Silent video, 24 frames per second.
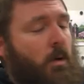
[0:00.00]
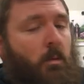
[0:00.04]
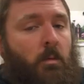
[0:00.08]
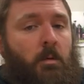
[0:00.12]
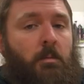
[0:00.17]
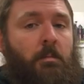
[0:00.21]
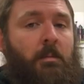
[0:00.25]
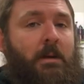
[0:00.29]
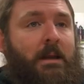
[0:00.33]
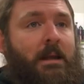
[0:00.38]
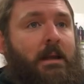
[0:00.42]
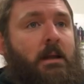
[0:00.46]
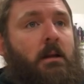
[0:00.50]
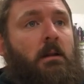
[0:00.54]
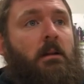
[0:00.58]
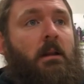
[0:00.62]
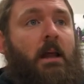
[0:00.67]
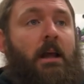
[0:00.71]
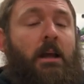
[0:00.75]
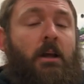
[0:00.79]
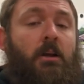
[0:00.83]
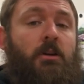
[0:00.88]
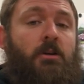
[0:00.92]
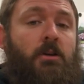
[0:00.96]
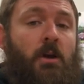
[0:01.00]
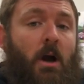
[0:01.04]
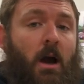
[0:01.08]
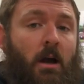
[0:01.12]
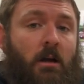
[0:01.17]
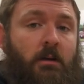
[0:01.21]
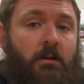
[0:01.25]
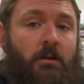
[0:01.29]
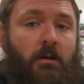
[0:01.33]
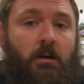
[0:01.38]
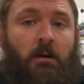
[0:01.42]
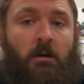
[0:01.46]
would be like a
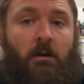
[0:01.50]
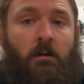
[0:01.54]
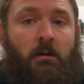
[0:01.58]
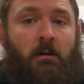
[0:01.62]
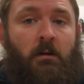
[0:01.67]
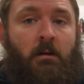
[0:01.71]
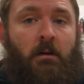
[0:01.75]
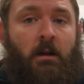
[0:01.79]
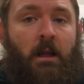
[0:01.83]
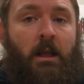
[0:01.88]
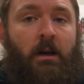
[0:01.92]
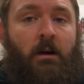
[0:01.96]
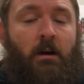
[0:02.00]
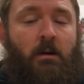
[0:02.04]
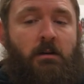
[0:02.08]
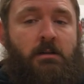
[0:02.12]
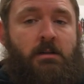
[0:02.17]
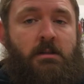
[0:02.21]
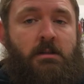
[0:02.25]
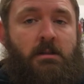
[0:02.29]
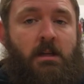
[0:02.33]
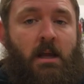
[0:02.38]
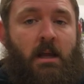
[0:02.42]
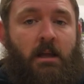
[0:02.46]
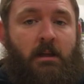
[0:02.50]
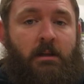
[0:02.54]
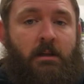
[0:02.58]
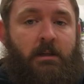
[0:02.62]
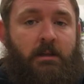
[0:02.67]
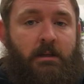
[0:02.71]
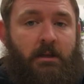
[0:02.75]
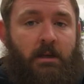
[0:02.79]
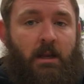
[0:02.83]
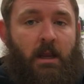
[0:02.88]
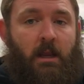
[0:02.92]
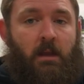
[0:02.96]
doctor in our society
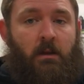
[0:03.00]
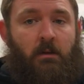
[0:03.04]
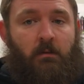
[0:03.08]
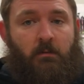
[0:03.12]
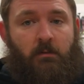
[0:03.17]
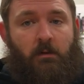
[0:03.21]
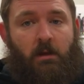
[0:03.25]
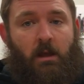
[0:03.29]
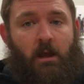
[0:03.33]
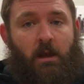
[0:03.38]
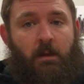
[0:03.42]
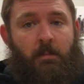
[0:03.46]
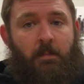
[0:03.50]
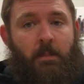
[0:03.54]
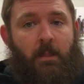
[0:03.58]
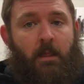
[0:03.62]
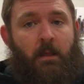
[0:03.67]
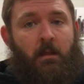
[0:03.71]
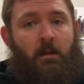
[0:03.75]
today, okay?